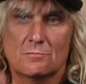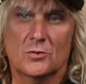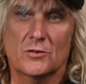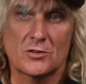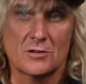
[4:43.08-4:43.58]

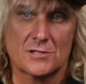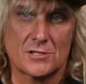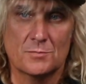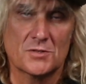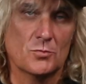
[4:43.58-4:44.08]
Moving on to
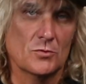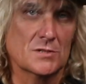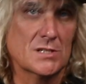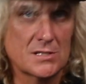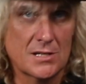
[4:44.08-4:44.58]
Supersport
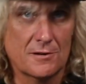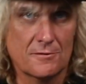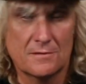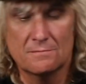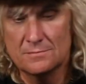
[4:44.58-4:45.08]

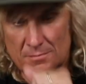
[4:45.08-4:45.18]
600.